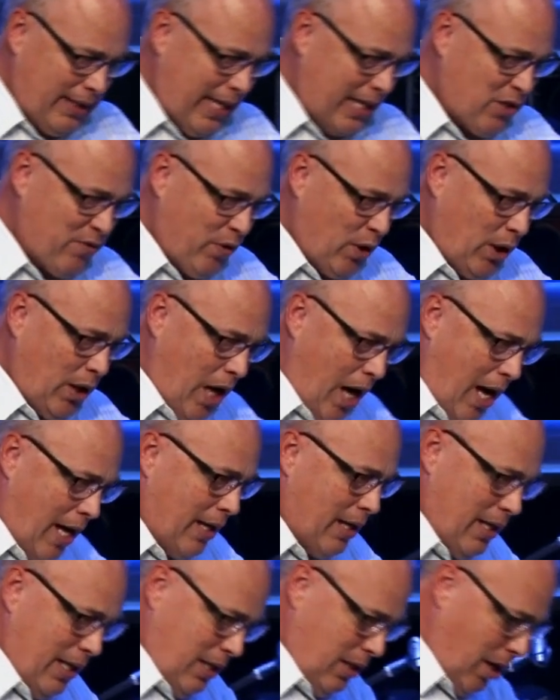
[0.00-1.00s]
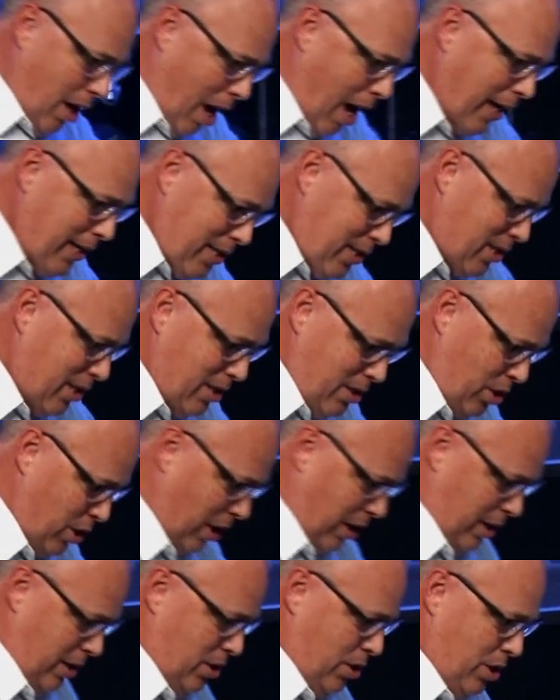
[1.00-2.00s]
That's for God. God is the
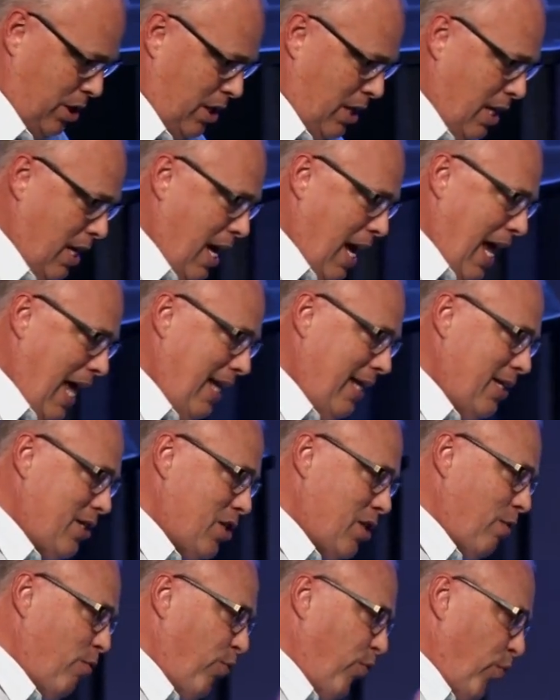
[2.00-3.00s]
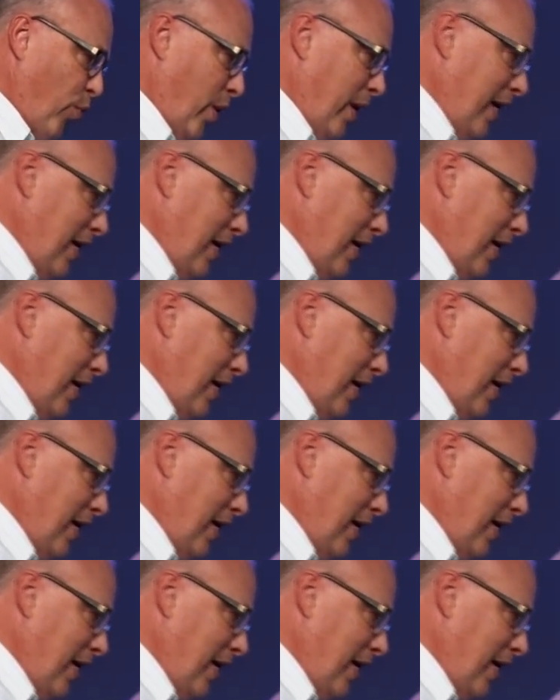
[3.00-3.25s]
judge. And it's to free